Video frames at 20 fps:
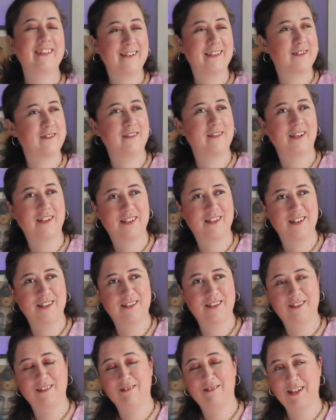introduction
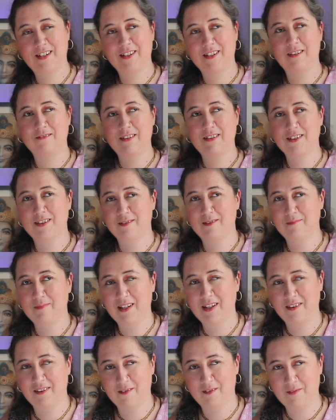to Vaishnavism
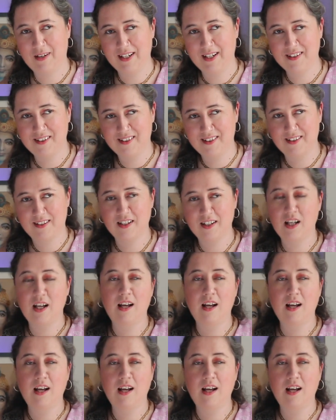in the West.